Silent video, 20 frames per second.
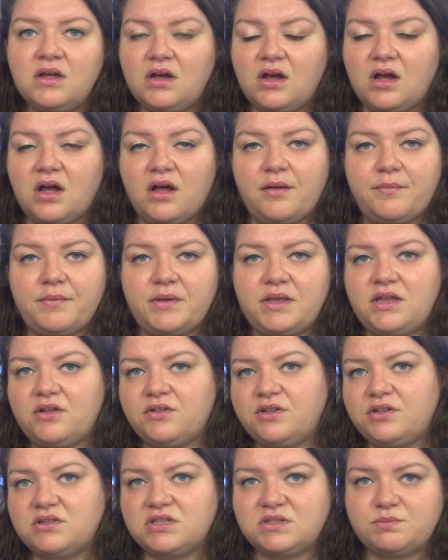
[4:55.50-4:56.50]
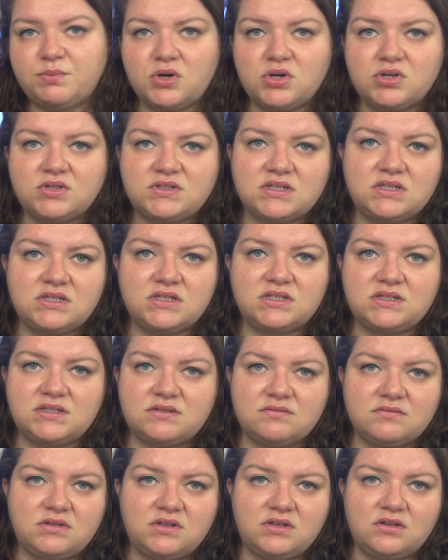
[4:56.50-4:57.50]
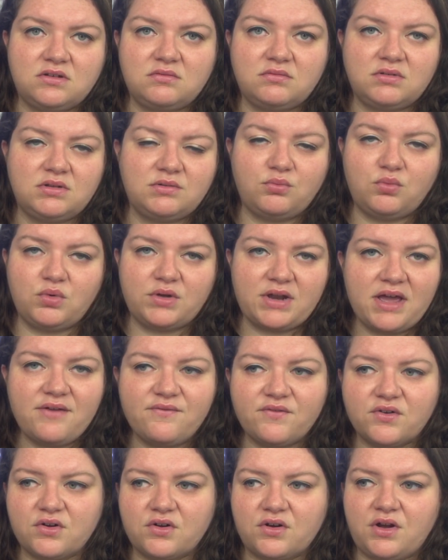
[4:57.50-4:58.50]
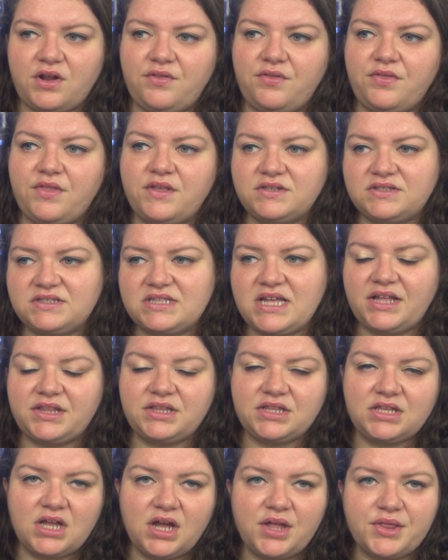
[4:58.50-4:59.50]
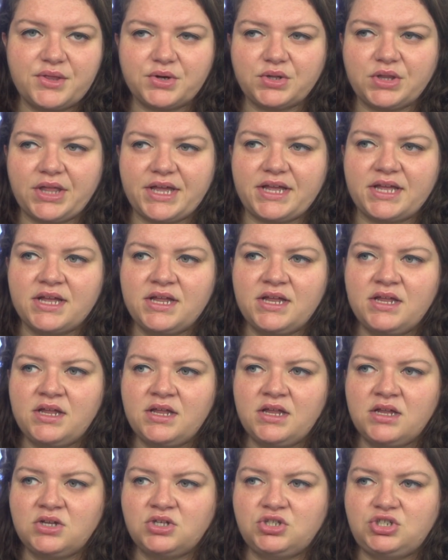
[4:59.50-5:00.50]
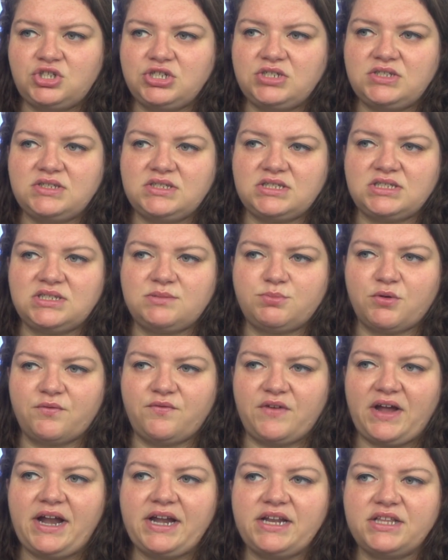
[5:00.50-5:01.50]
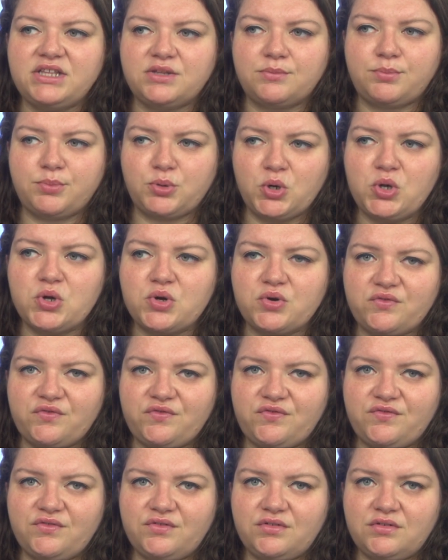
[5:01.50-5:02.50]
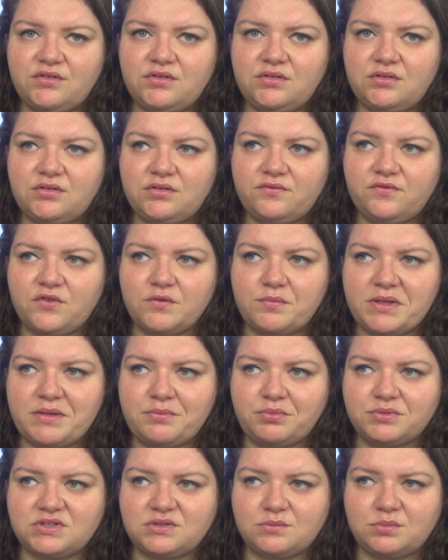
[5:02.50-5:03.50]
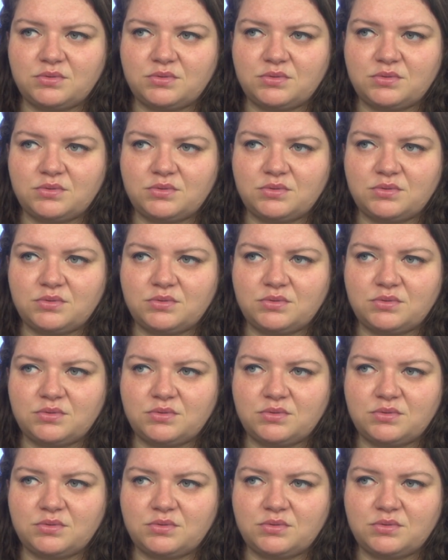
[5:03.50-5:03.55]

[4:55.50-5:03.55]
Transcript: um, healing this person's you know, whatever and this, that, and the other. Like Jesus is providing the proof for people to